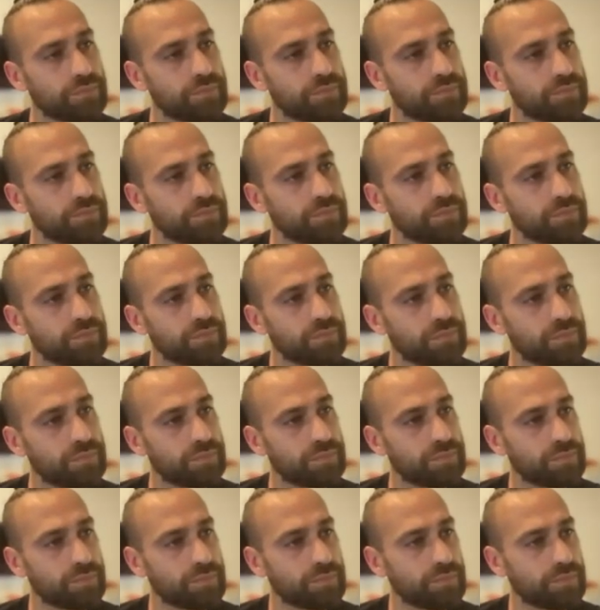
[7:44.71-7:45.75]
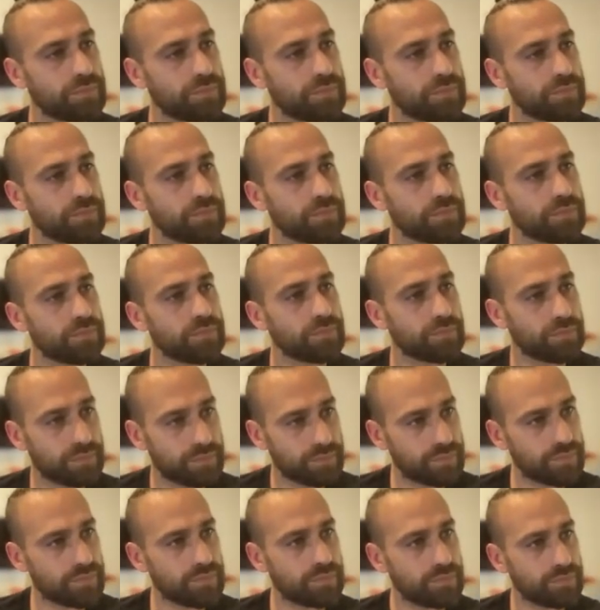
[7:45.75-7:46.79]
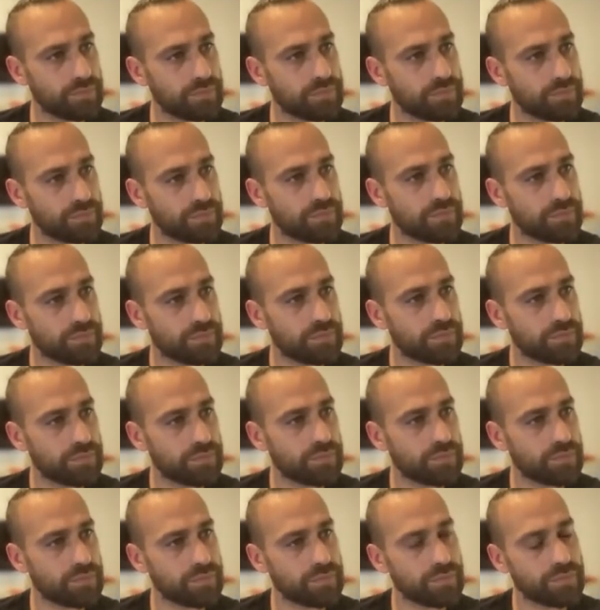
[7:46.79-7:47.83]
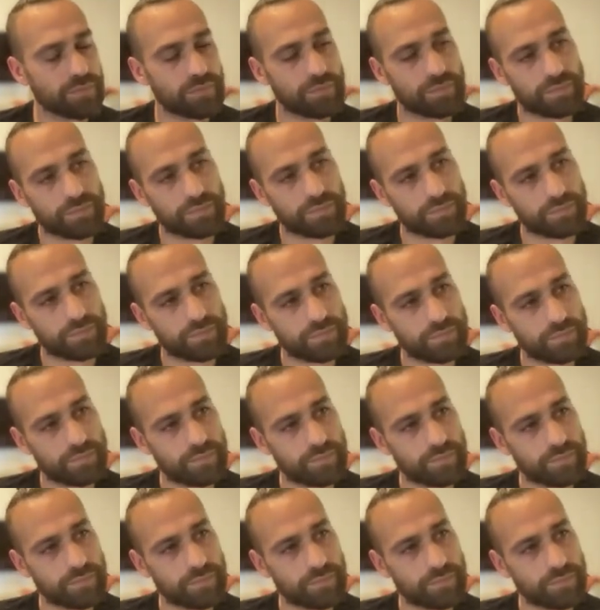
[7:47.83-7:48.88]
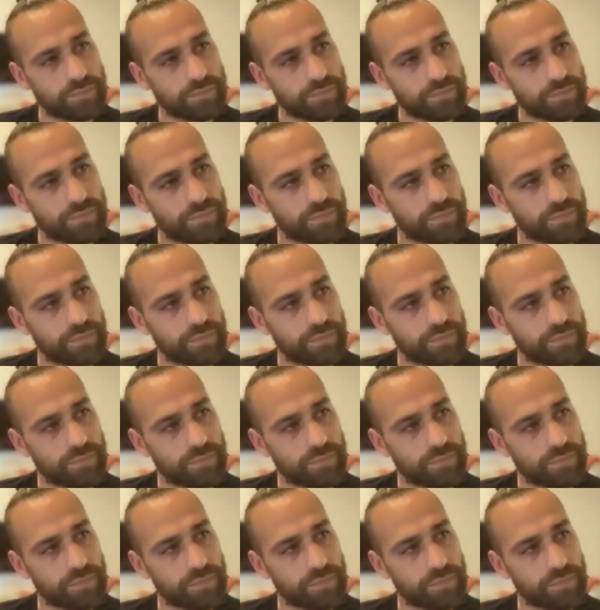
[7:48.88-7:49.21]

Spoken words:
The person shown says nothing.